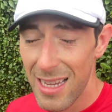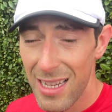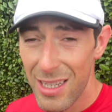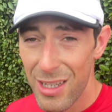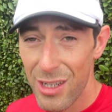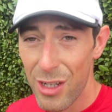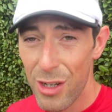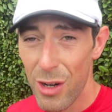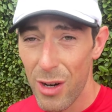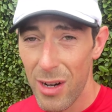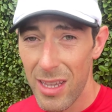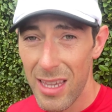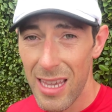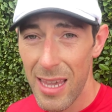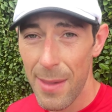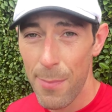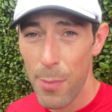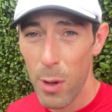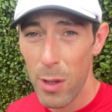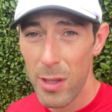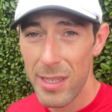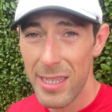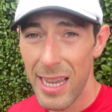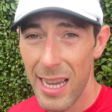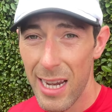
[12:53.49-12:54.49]
Just got to keep
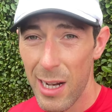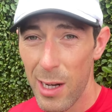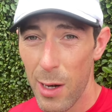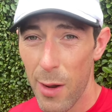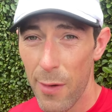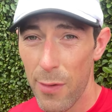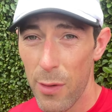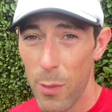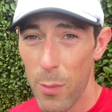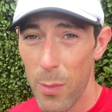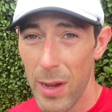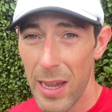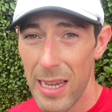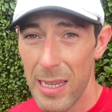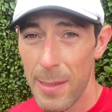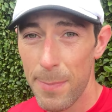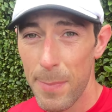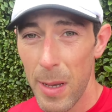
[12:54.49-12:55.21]
on ticking off the weeks,